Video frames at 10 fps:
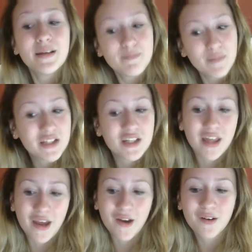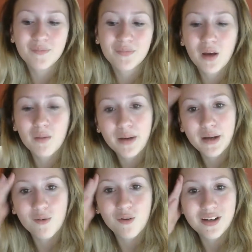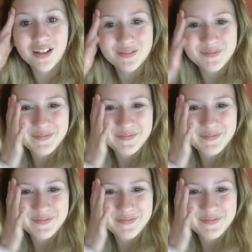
meet you there. Oh my boy.